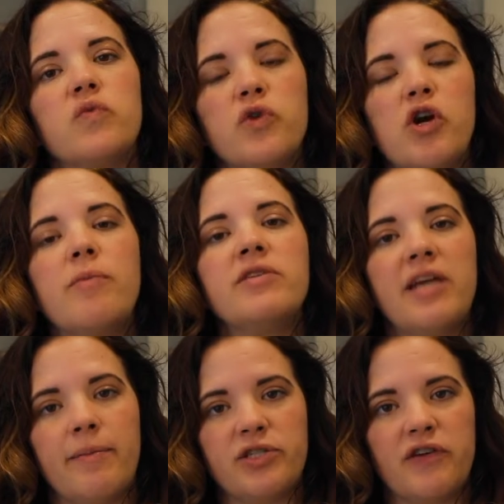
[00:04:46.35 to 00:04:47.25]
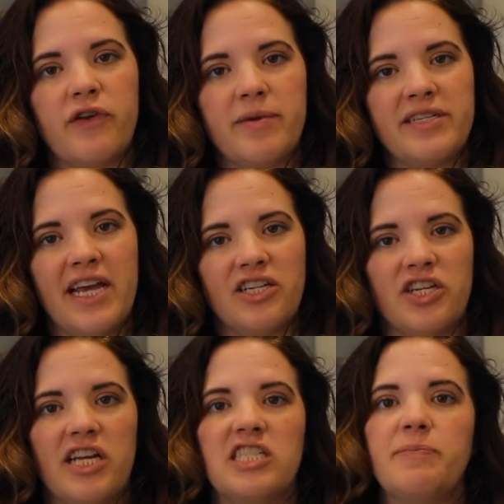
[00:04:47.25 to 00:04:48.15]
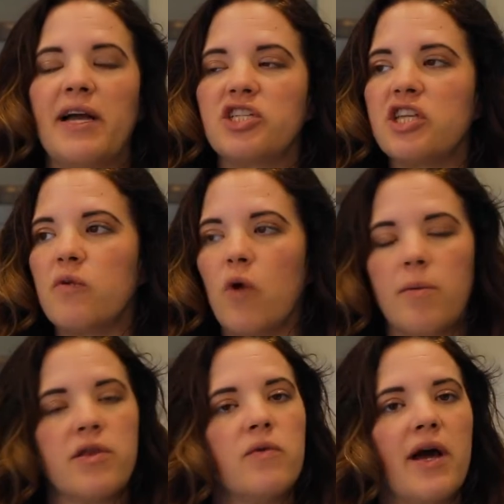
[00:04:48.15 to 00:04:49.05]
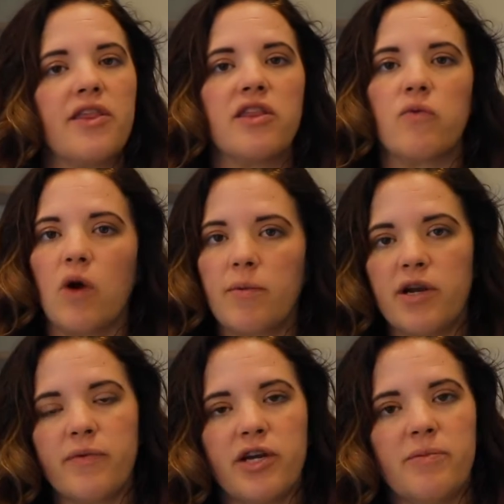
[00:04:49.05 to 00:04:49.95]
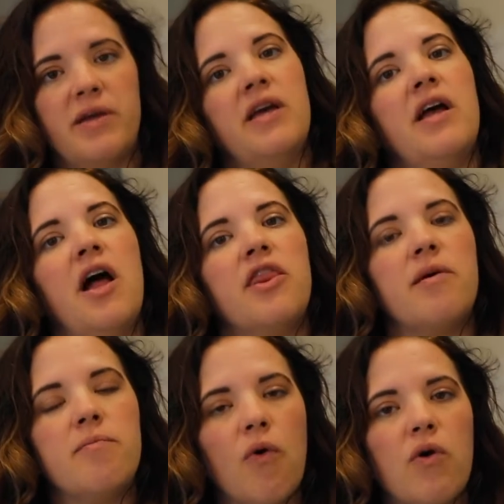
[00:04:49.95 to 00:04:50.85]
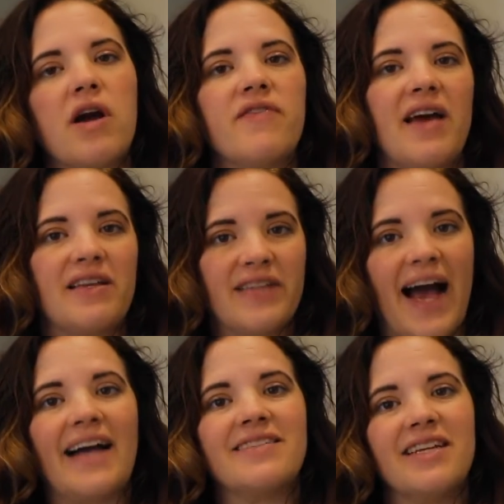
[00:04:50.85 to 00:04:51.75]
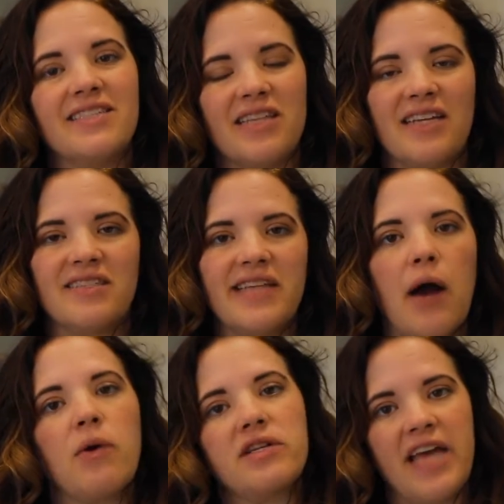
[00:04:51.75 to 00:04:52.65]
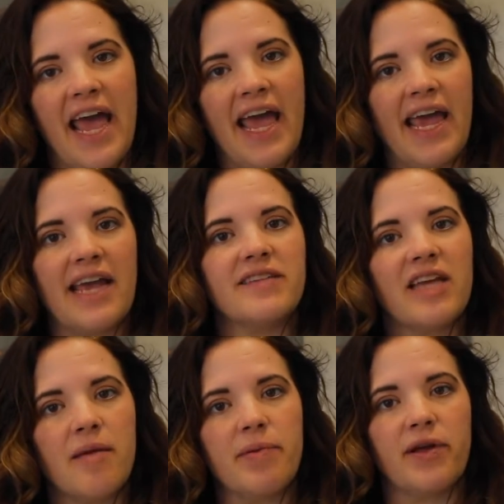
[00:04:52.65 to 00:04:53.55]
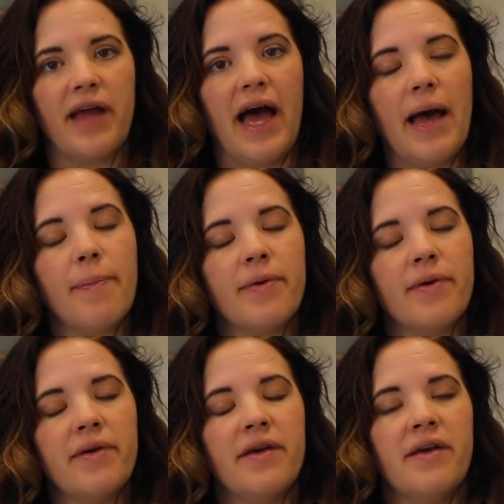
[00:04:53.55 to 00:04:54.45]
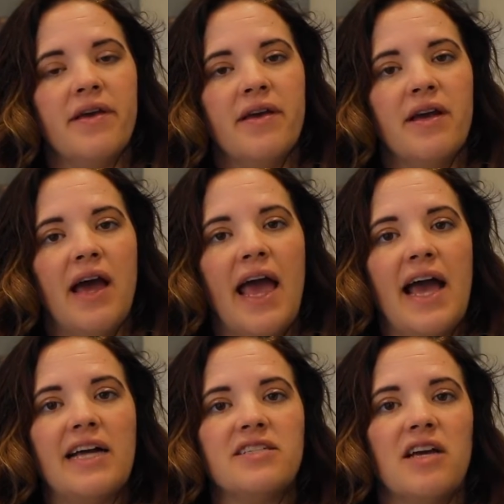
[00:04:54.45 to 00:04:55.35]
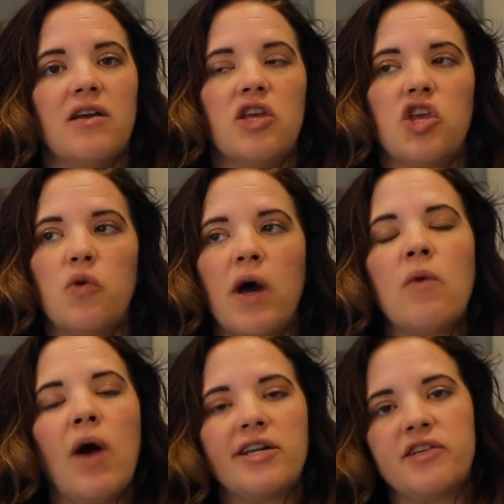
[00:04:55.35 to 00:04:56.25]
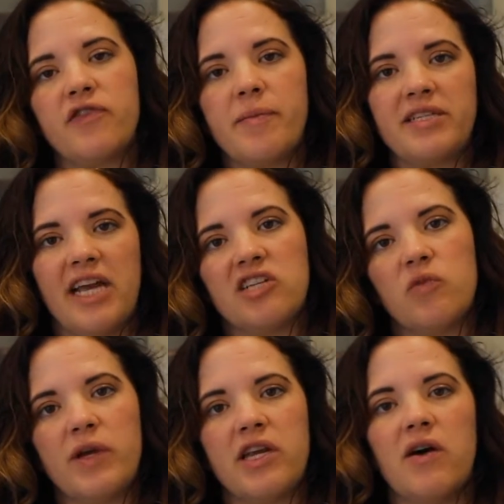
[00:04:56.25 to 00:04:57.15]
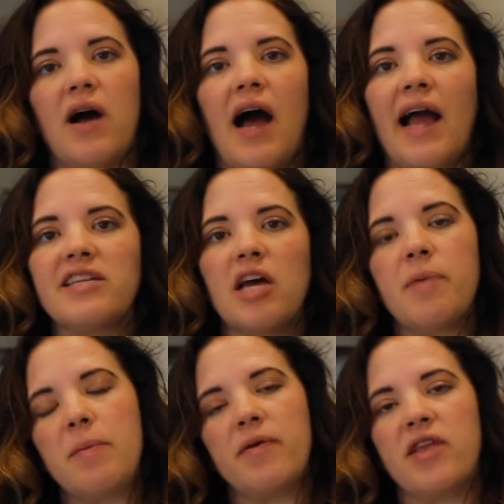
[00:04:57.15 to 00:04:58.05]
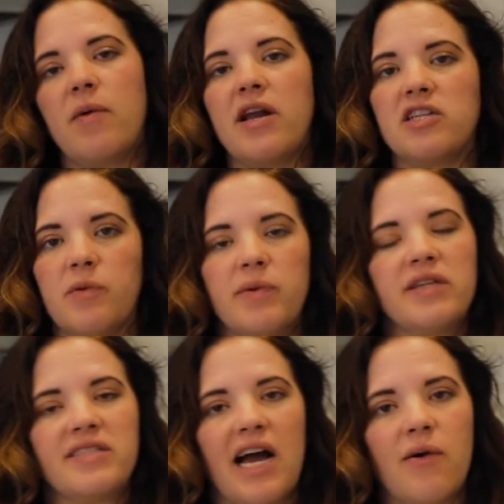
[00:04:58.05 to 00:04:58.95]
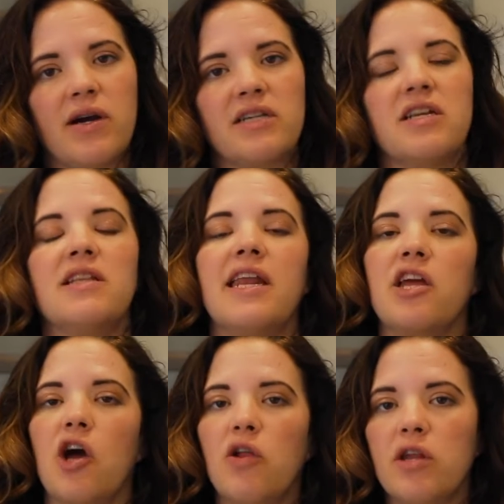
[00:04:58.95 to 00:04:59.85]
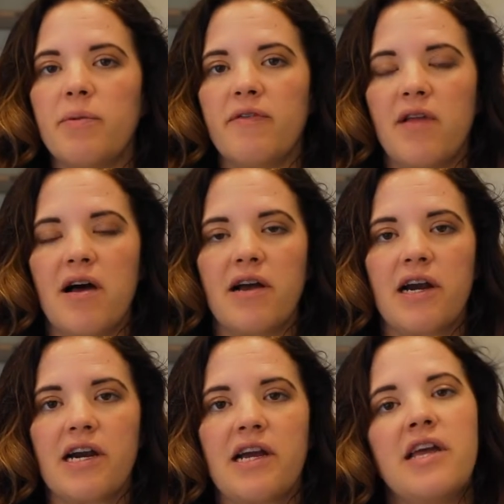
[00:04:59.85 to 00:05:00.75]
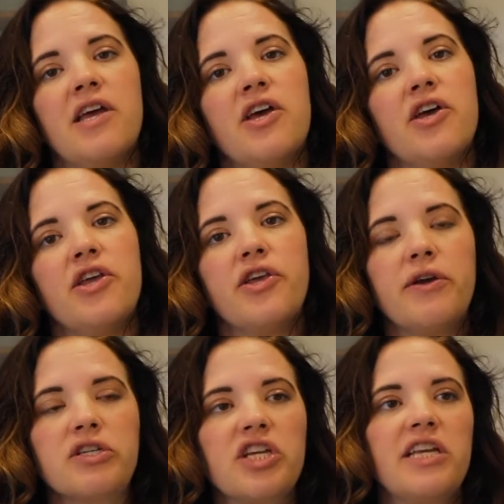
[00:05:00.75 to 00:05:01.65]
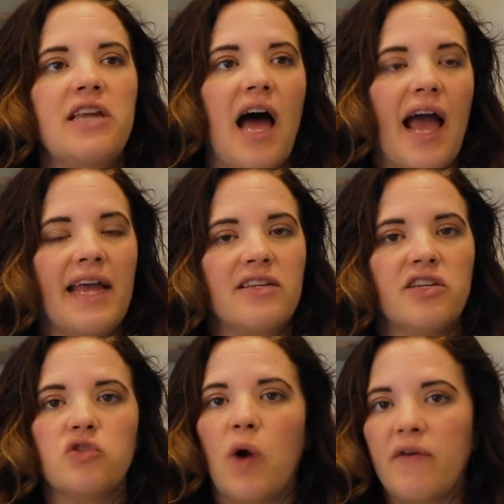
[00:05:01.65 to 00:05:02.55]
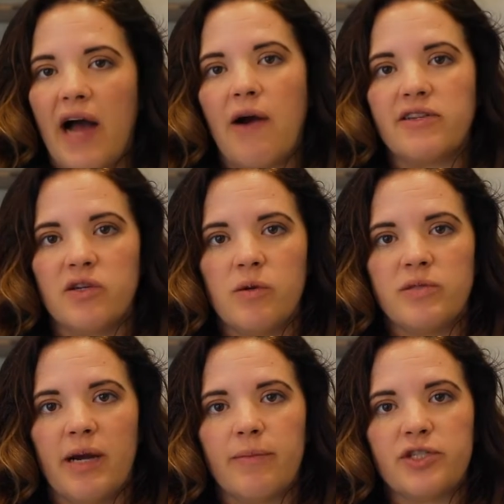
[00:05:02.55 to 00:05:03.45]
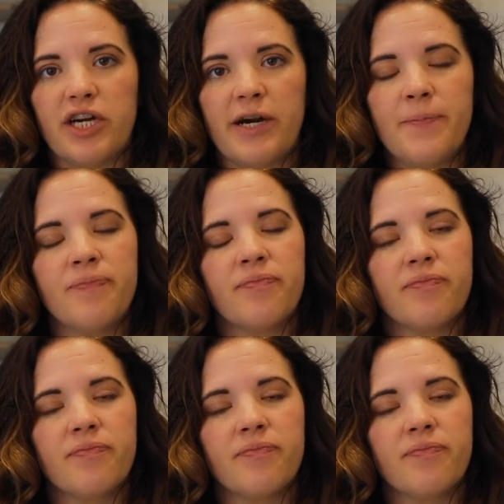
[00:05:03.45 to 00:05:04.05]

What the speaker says: room temperature fermentation, especially the warmer the weather, the warmer your room, the more of those acids and that sour tang is going to build up. And you want to watch the fermentation window. I tell people if they want it to be really sour to let it go a little bit longer, usually 9 to 12 hours at room temperature.